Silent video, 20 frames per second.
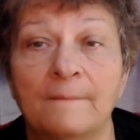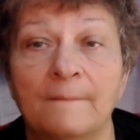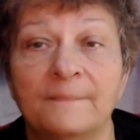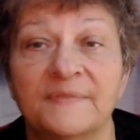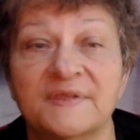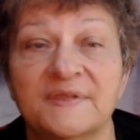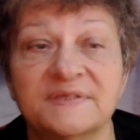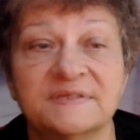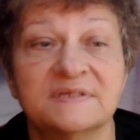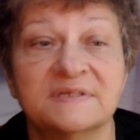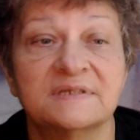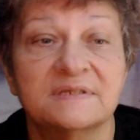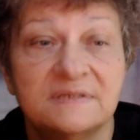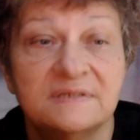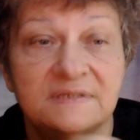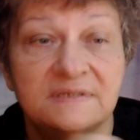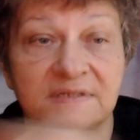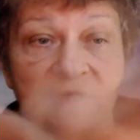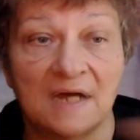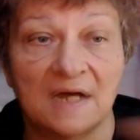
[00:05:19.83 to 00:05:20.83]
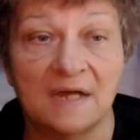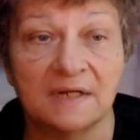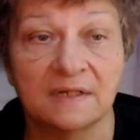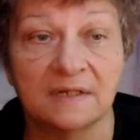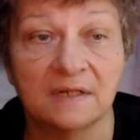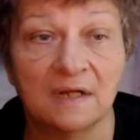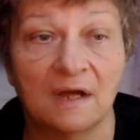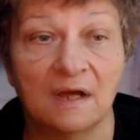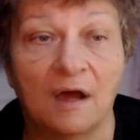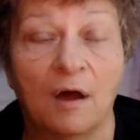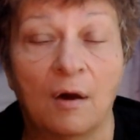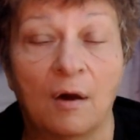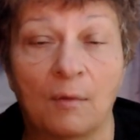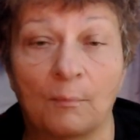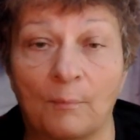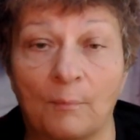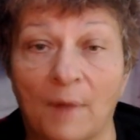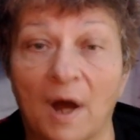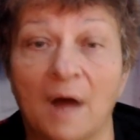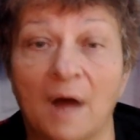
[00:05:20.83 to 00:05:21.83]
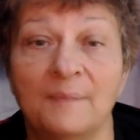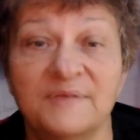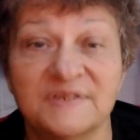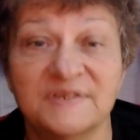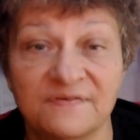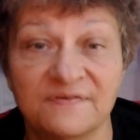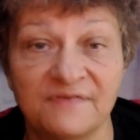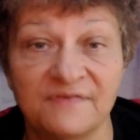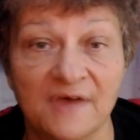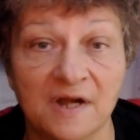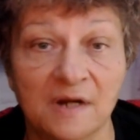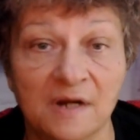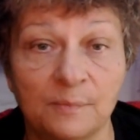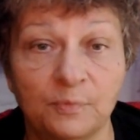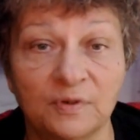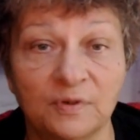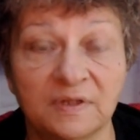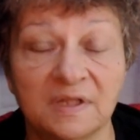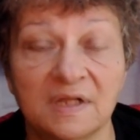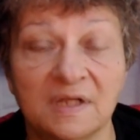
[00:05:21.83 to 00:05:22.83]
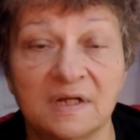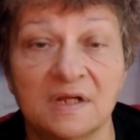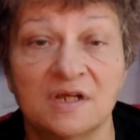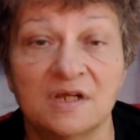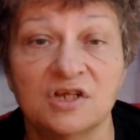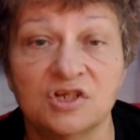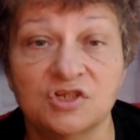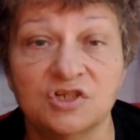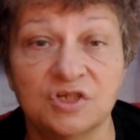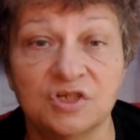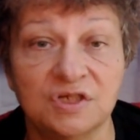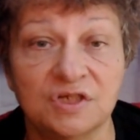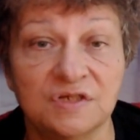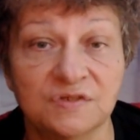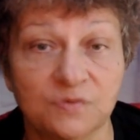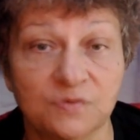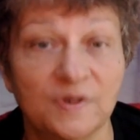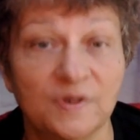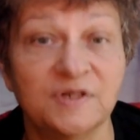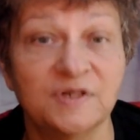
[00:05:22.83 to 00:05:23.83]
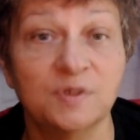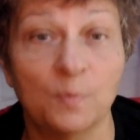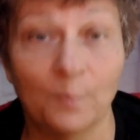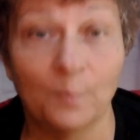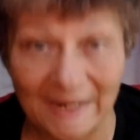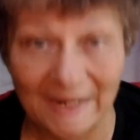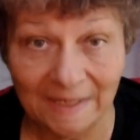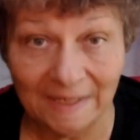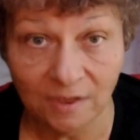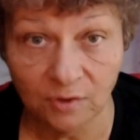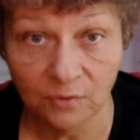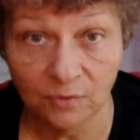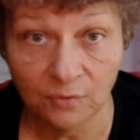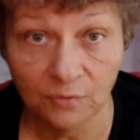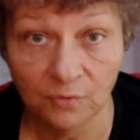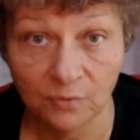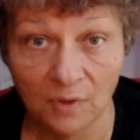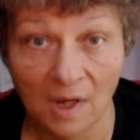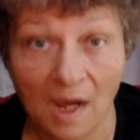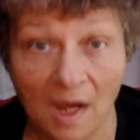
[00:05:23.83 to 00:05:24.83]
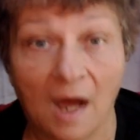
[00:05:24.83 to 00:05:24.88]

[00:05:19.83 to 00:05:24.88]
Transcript: This is done. Mom is fed up with it. She is going to bite you.